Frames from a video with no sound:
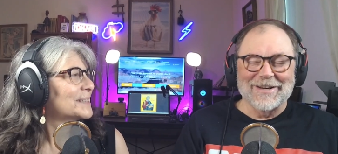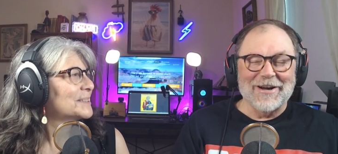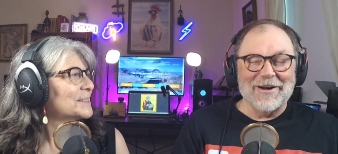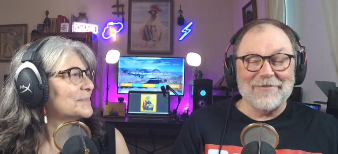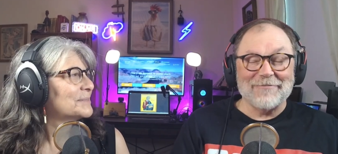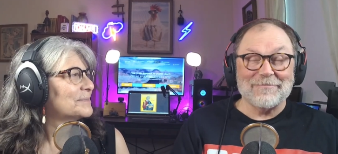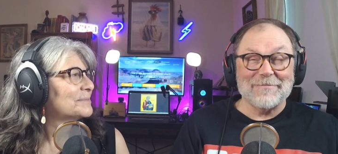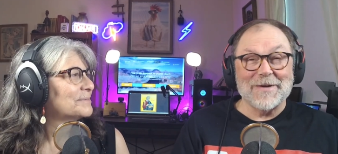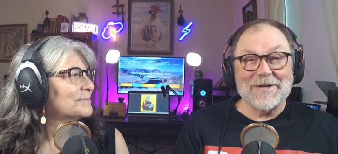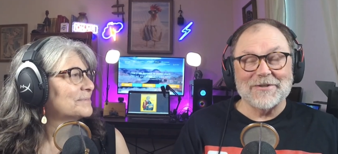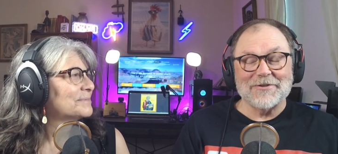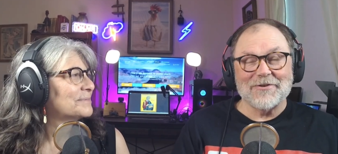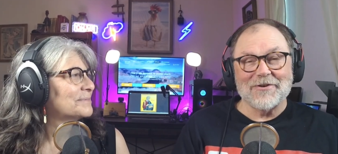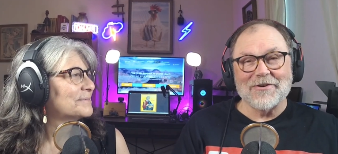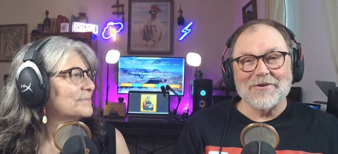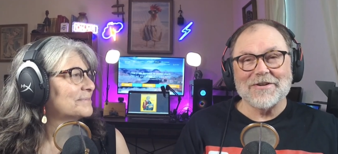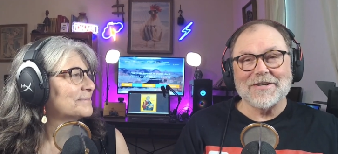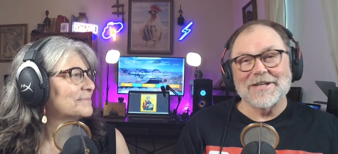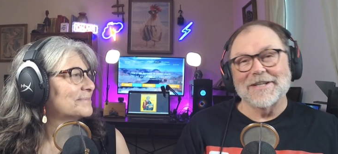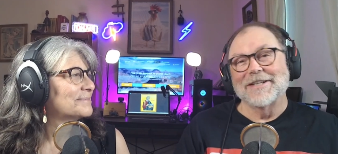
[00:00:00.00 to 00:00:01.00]
Speaker 1: off my shirt,
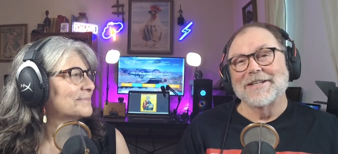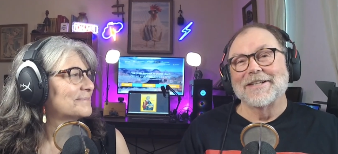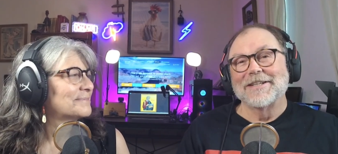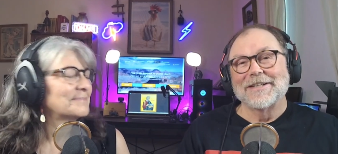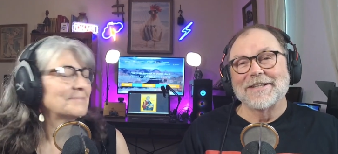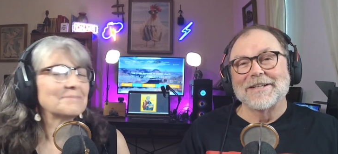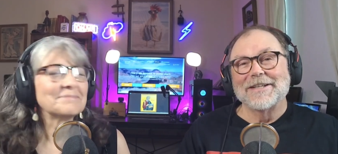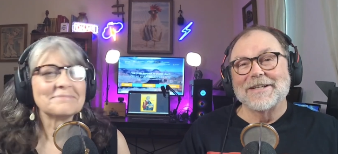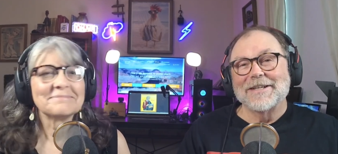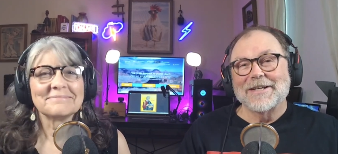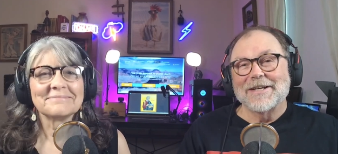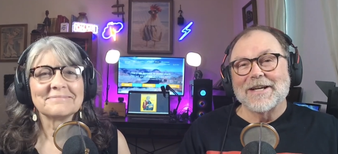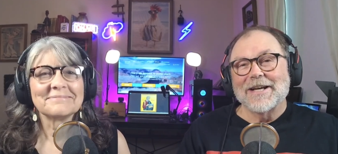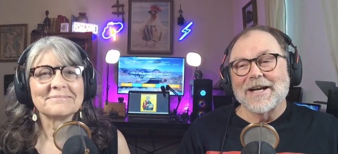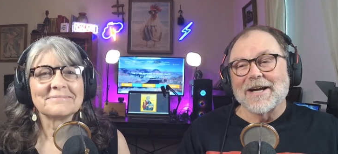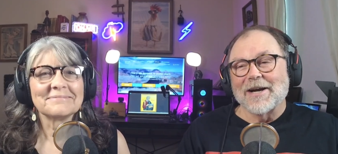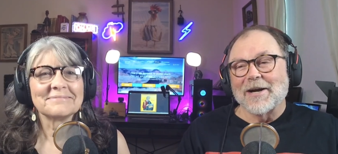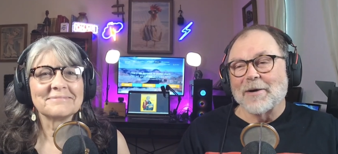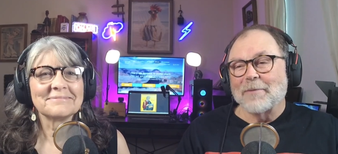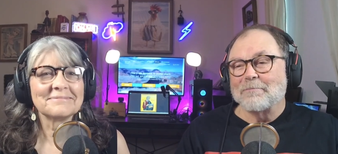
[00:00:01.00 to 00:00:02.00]

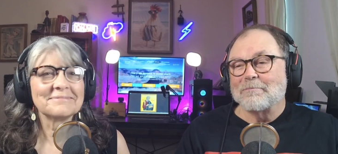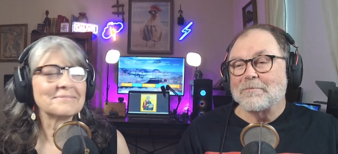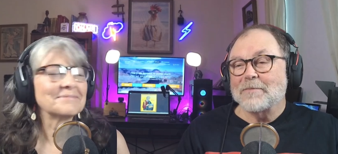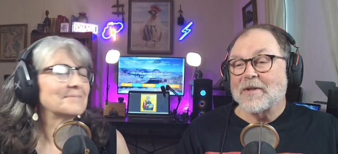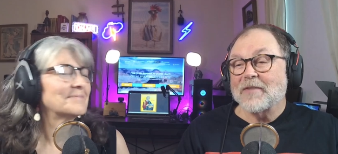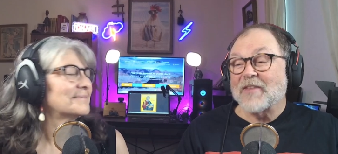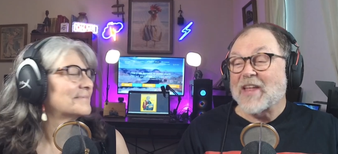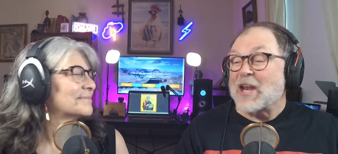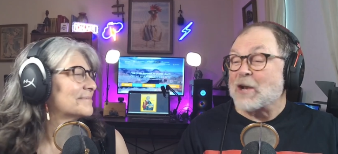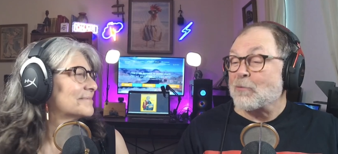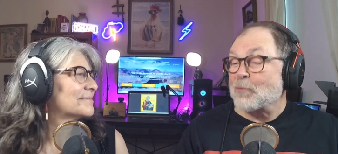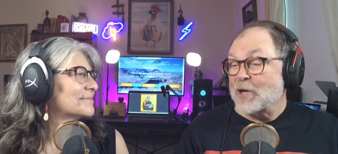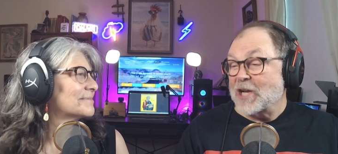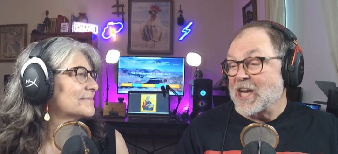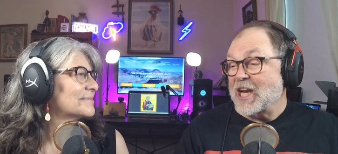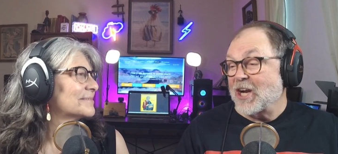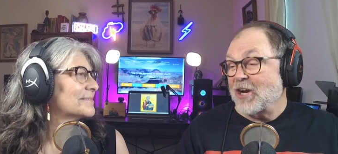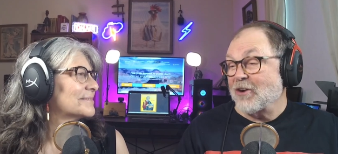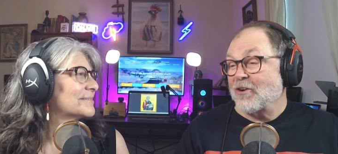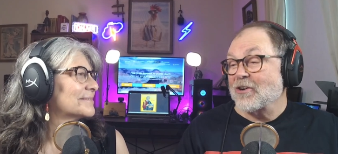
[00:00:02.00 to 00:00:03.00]
um, they don't
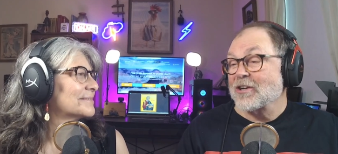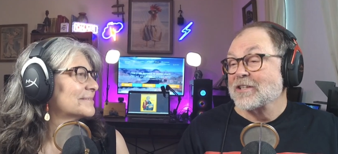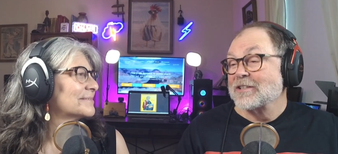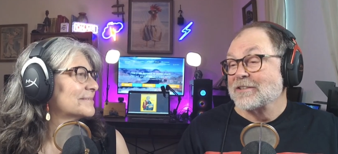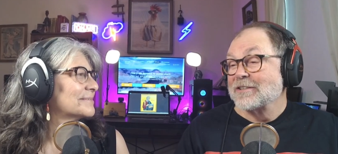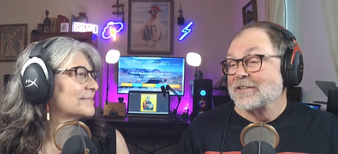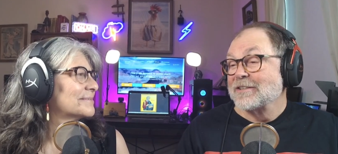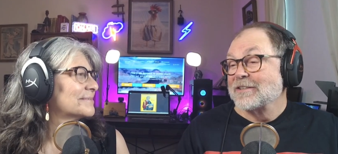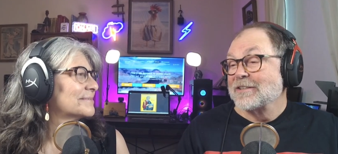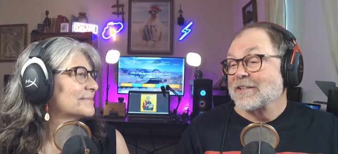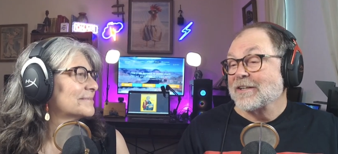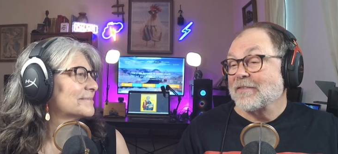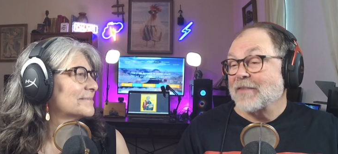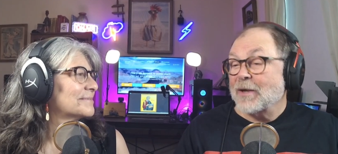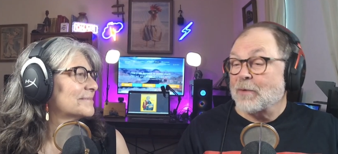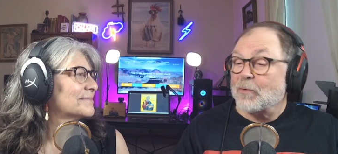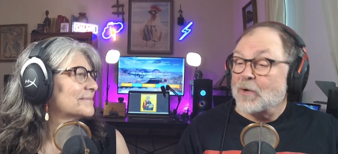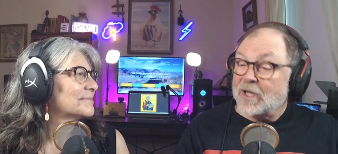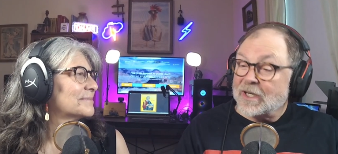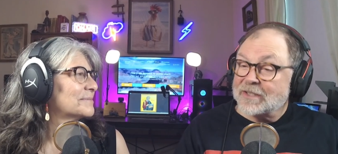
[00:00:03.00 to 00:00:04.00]
care. They
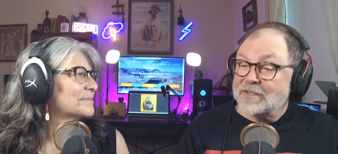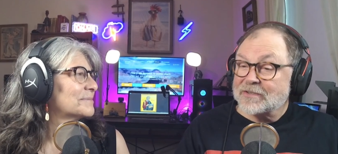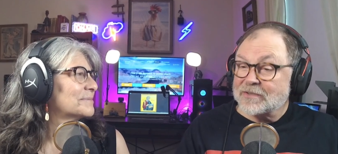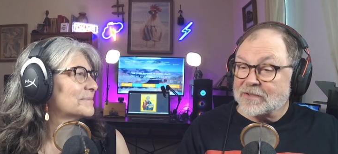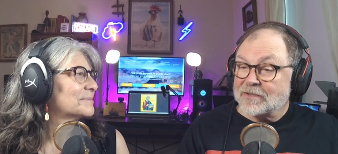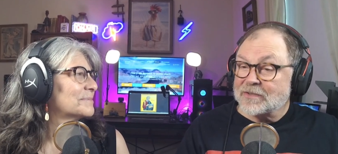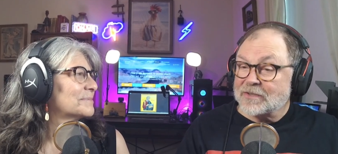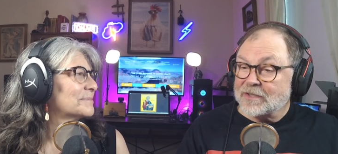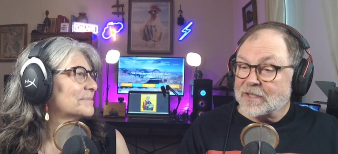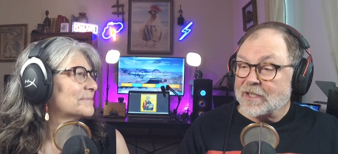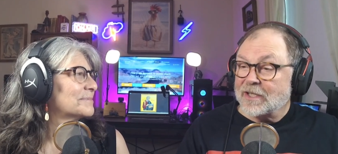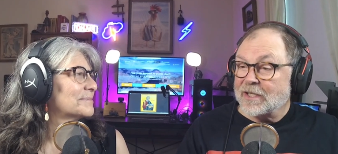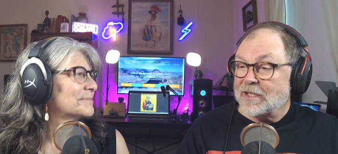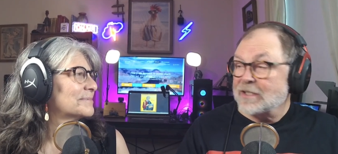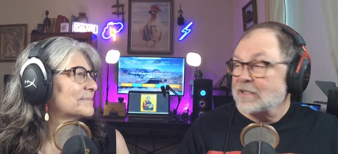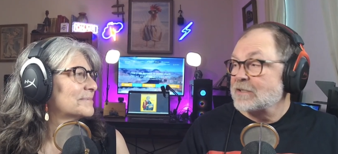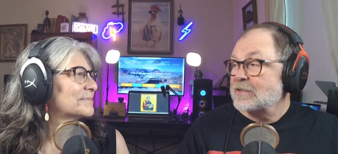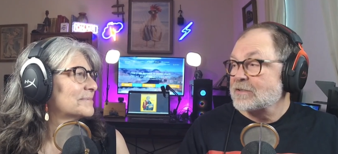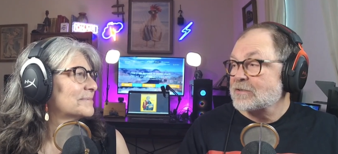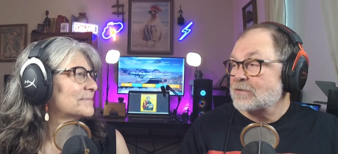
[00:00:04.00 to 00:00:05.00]
want us to study
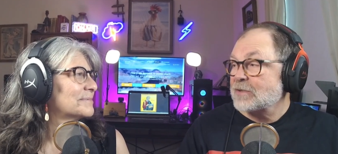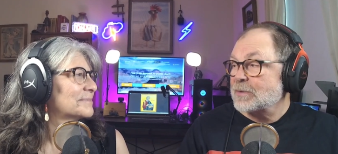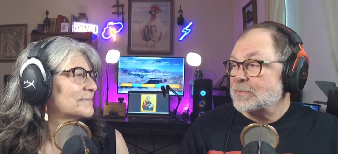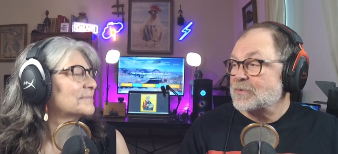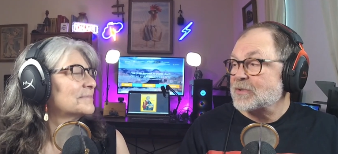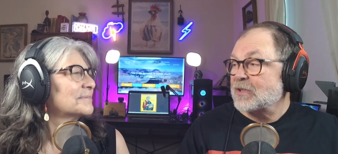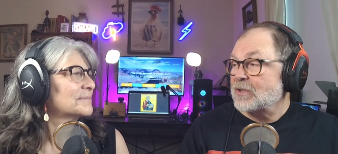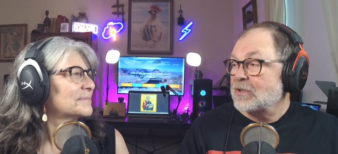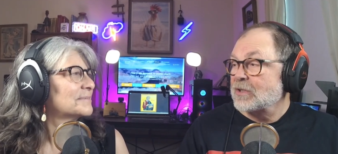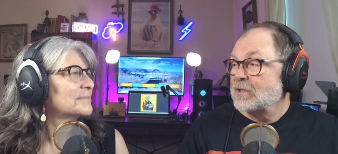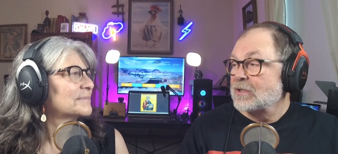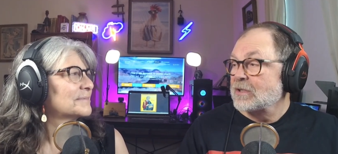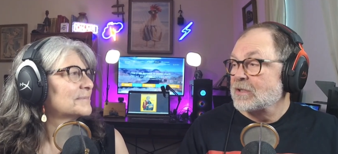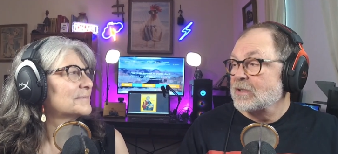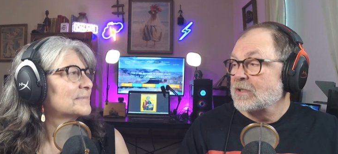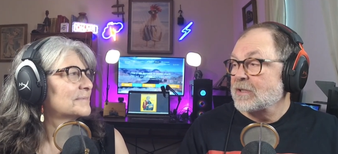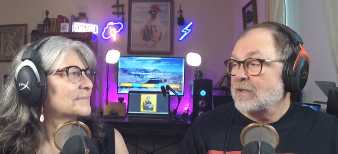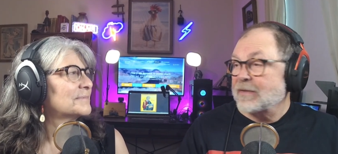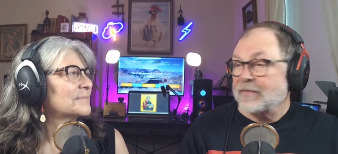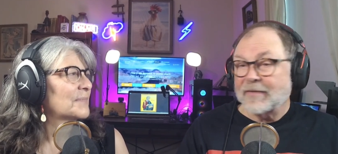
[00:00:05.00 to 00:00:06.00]
Scripture.
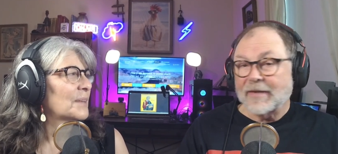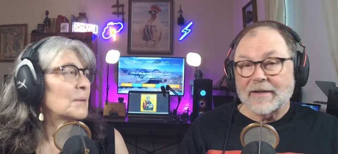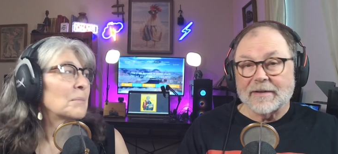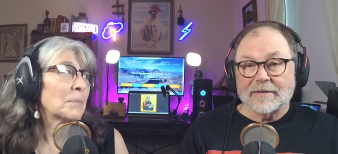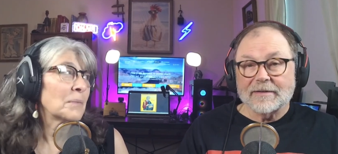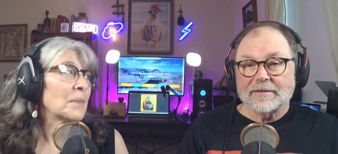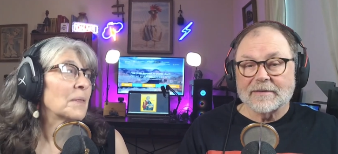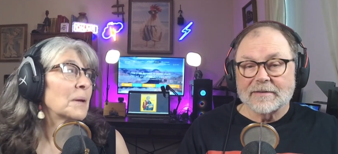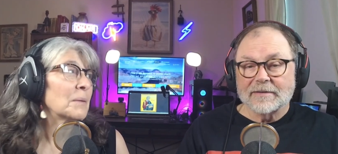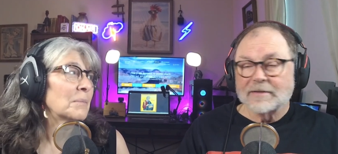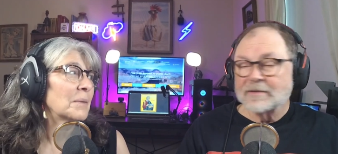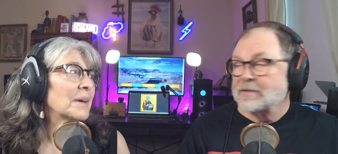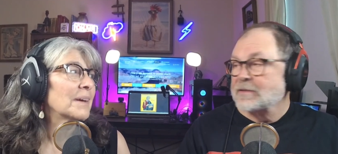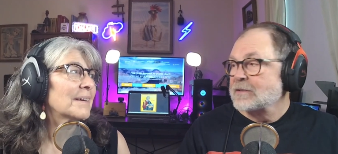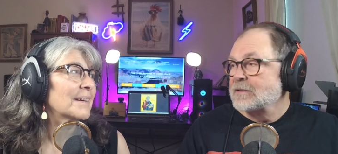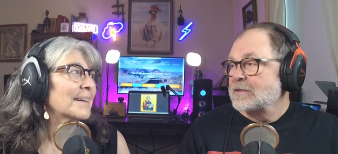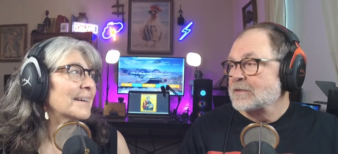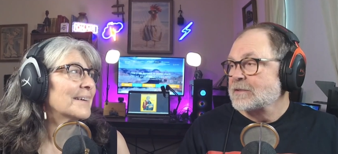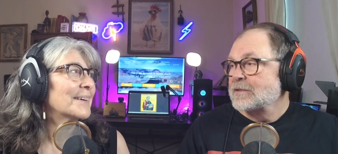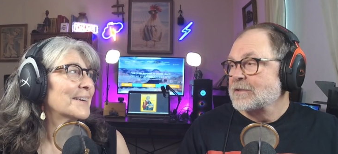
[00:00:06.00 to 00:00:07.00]
They, they may
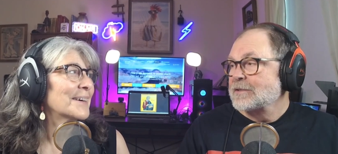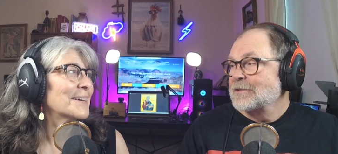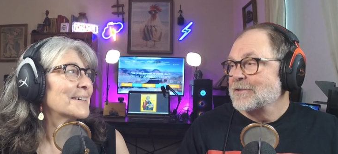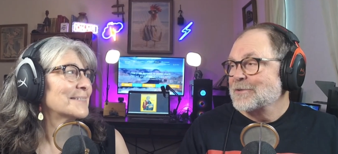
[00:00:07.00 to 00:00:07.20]
care.